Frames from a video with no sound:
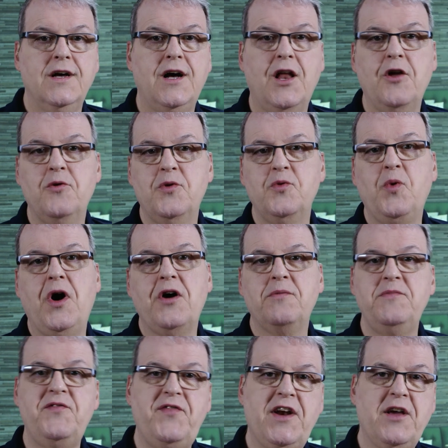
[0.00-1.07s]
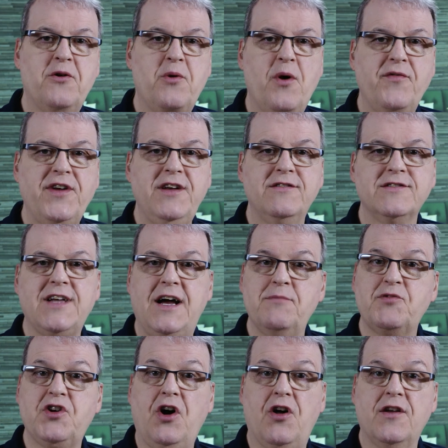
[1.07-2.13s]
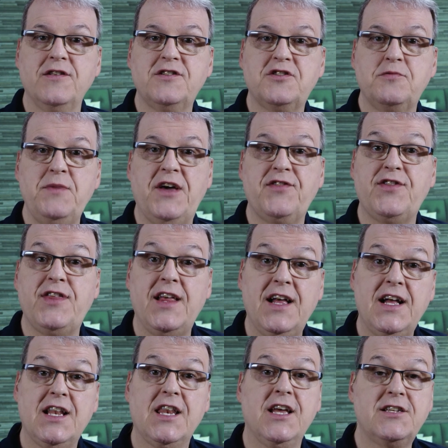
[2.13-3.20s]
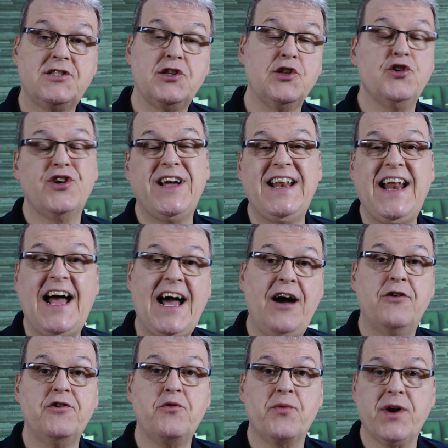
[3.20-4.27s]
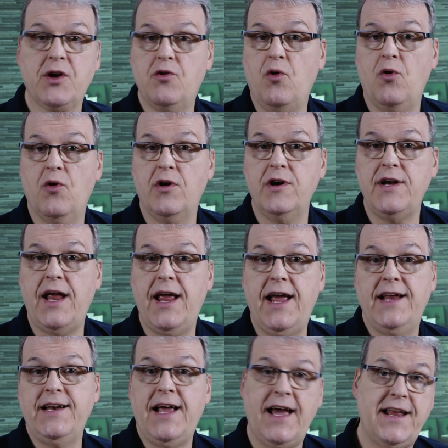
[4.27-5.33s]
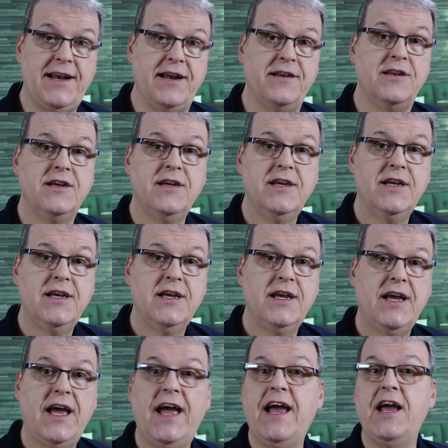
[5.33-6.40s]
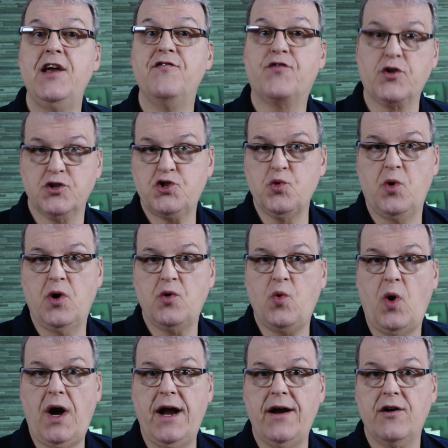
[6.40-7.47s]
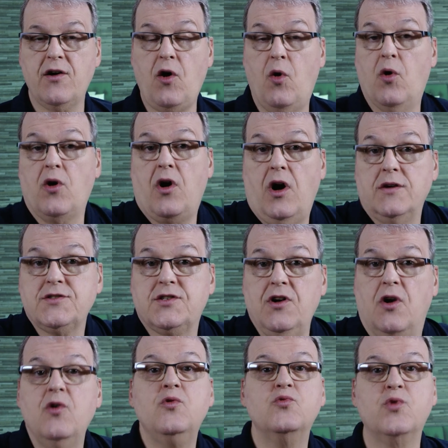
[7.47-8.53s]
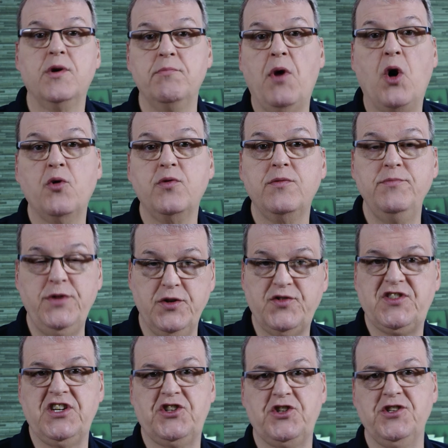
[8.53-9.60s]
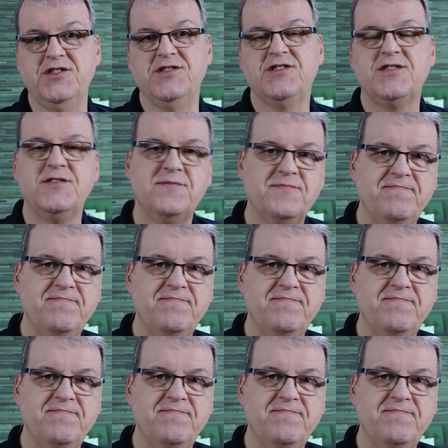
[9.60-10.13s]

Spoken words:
Hello and welcome to Video Revealed. I'm Colin Smith. Let's look at how to record and edit a virtual choir or also remote musicians.